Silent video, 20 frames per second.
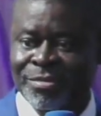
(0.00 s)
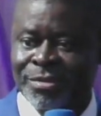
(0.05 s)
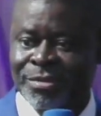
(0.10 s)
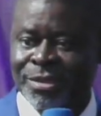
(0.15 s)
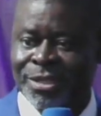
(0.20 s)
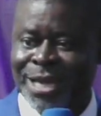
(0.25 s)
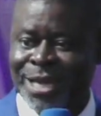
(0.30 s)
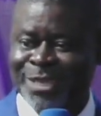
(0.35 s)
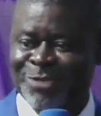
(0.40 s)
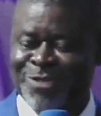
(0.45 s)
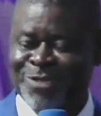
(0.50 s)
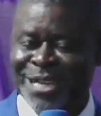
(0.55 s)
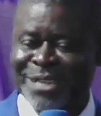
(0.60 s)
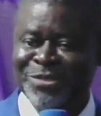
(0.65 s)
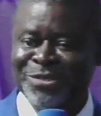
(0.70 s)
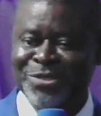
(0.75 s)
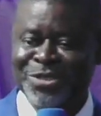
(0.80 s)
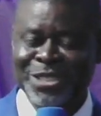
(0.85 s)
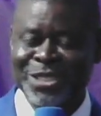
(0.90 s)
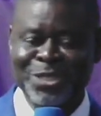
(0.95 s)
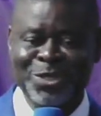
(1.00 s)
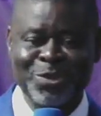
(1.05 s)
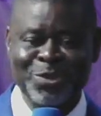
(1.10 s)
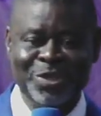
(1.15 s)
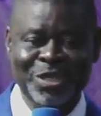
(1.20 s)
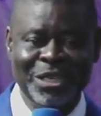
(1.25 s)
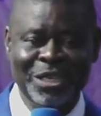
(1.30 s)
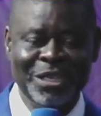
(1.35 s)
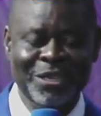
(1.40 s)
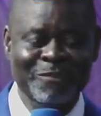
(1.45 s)
That's why you see
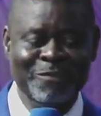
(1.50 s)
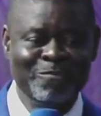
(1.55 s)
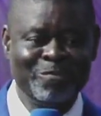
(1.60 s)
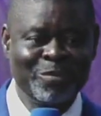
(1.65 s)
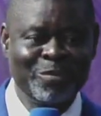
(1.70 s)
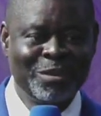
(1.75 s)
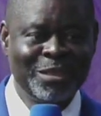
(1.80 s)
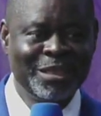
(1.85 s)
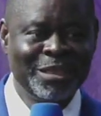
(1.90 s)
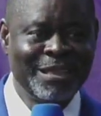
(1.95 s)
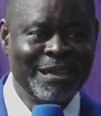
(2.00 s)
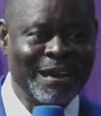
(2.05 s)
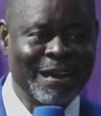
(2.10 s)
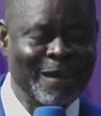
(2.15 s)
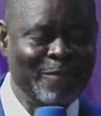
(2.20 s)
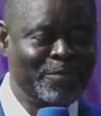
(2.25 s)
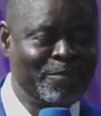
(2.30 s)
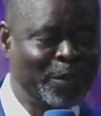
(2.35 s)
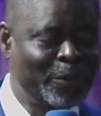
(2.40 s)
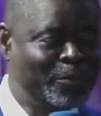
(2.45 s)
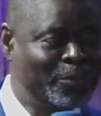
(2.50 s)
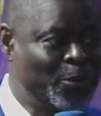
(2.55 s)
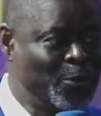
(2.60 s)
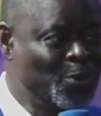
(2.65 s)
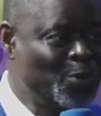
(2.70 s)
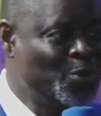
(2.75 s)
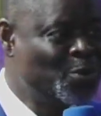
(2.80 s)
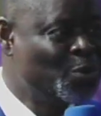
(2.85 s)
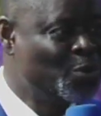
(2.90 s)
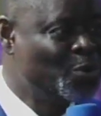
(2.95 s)
today, there are people